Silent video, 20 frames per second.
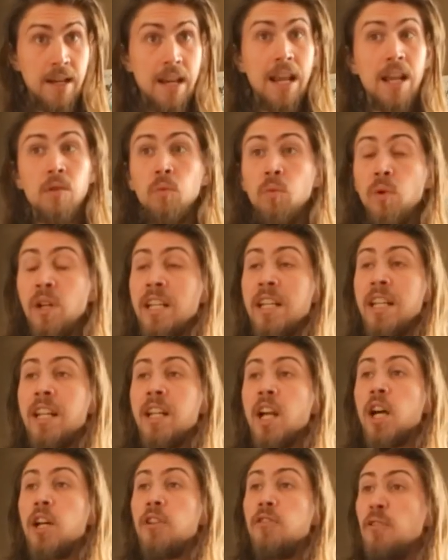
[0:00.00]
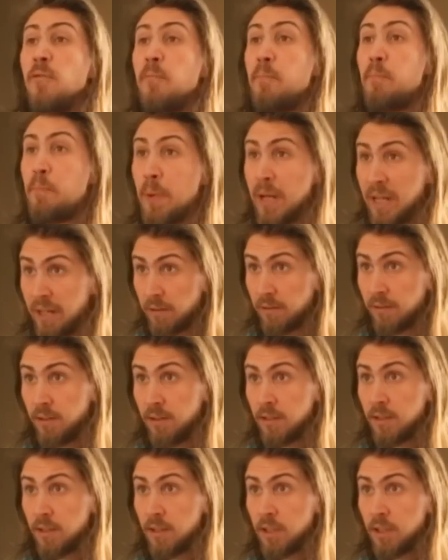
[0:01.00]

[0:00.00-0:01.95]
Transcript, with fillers: and we need a new bill